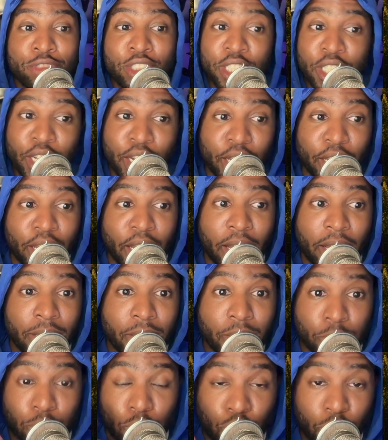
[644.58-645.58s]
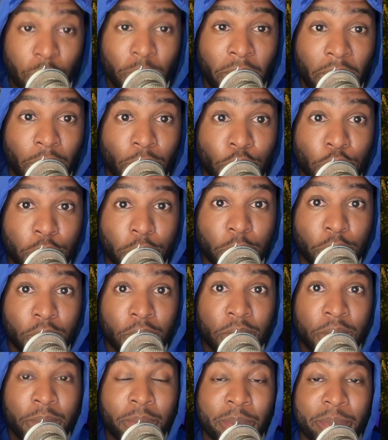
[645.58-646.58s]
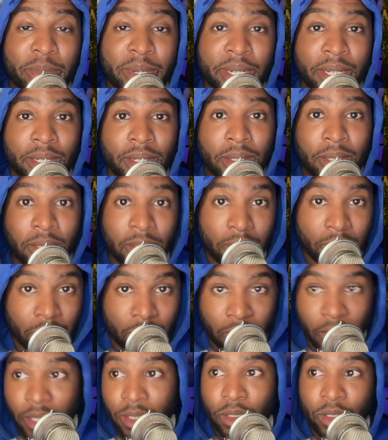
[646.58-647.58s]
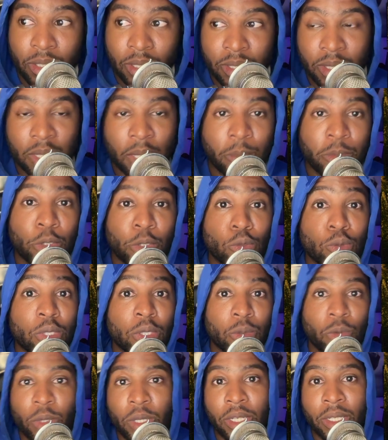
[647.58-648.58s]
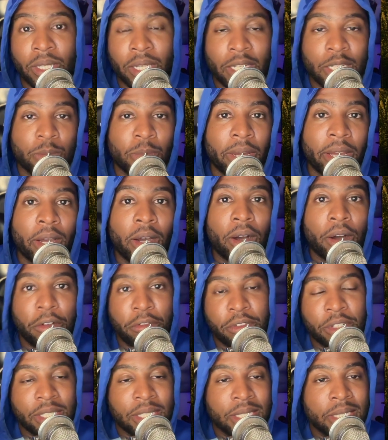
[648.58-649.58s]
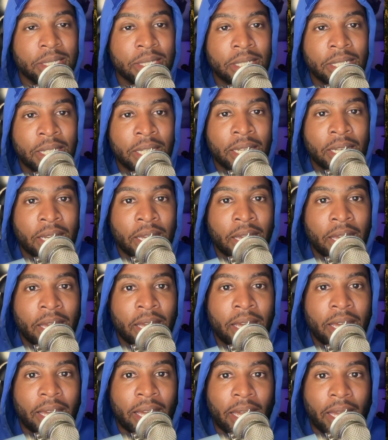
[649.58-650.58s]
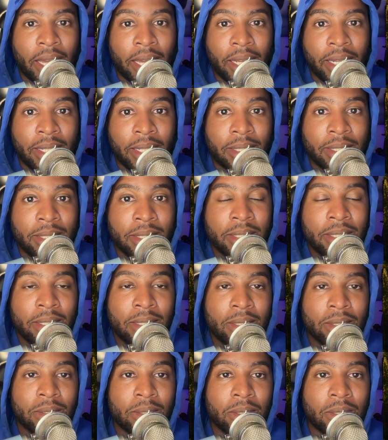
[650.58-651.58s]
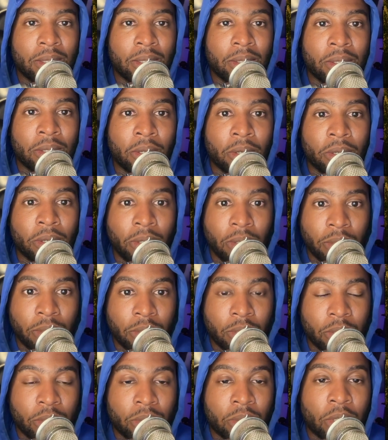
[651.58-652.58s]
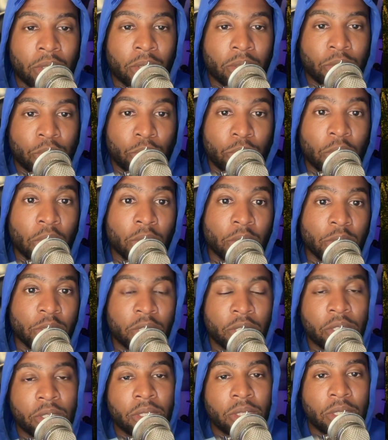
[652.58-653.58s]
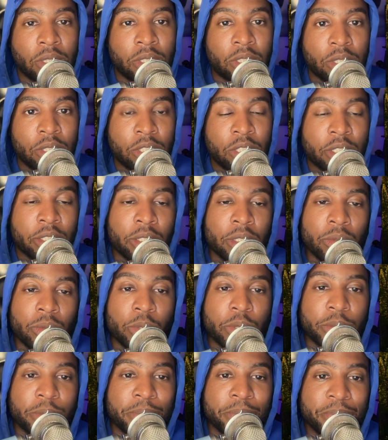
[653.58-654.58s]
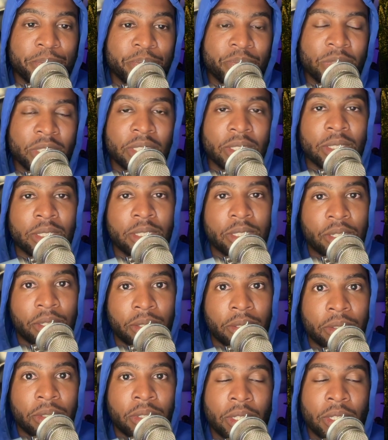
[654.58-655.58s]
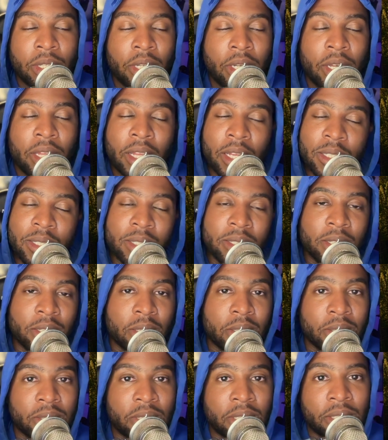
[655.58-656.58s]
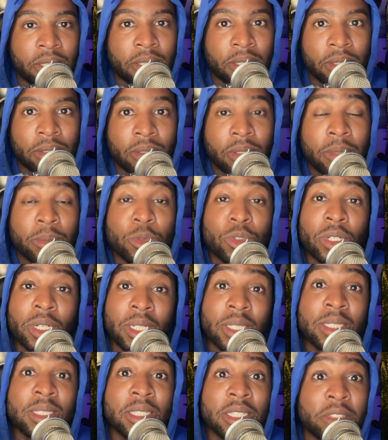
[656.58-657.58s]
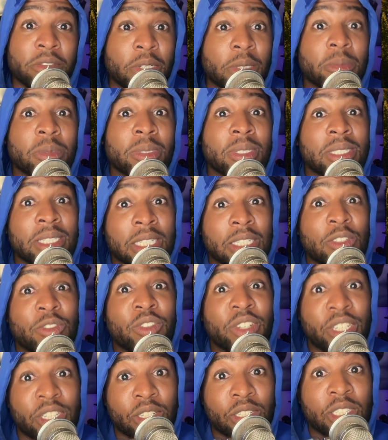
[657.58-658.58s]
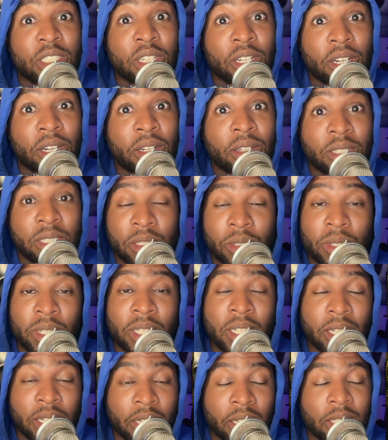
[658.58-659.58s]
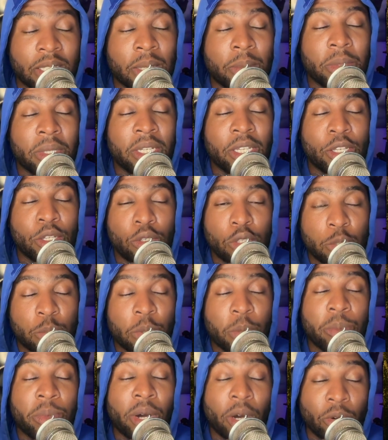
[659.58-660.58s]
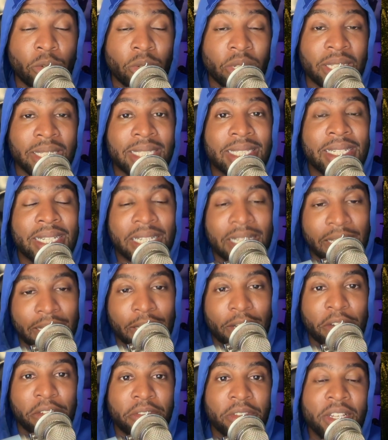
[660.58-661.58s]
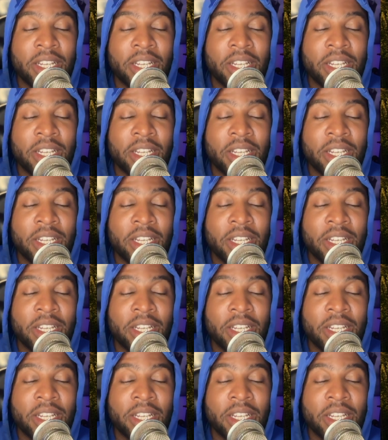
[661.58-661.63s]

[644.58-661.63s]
There's 3 bedrooms, but as you can see, I'm using one as my office, and the girls, our 2 daughters currently just share a room. And so that's another deal. I'm trying to save up 6 figures, y'all. So again, because I'm a huge proponent of